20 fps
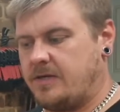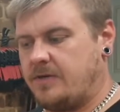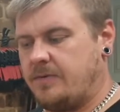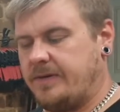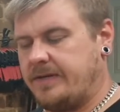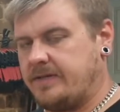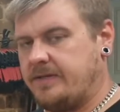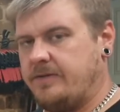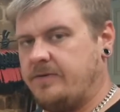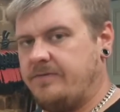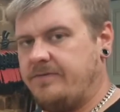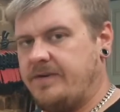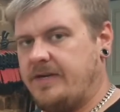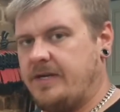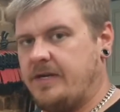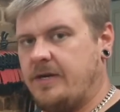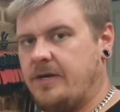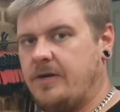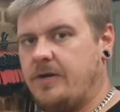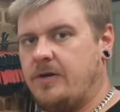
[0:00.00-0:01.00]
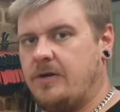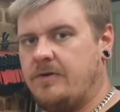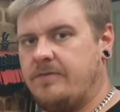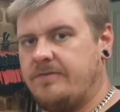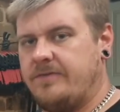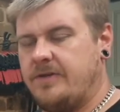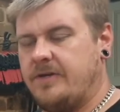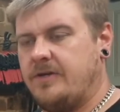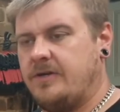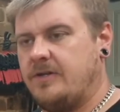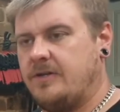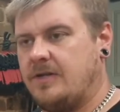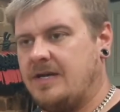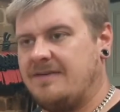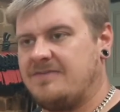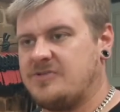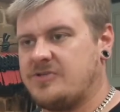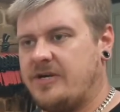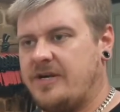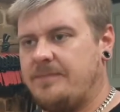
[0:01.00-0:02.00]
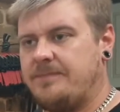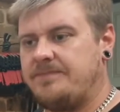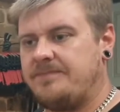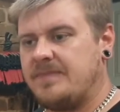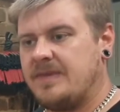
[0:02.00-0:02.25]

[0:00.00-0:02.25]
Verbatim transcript: quick little video of the live stream.